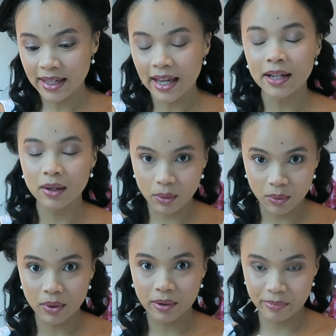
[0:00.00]
in
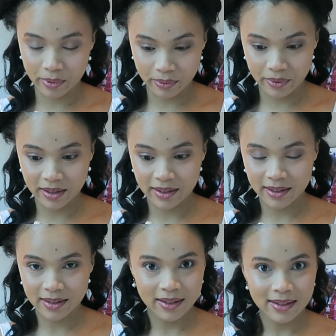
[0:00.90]
law abroad.
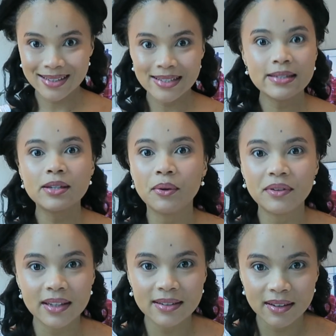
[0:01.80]
So
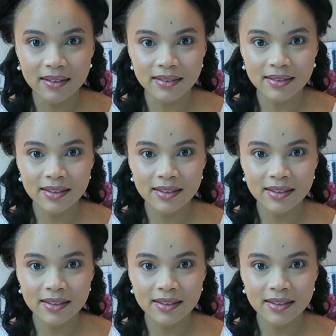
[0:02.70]
detailed.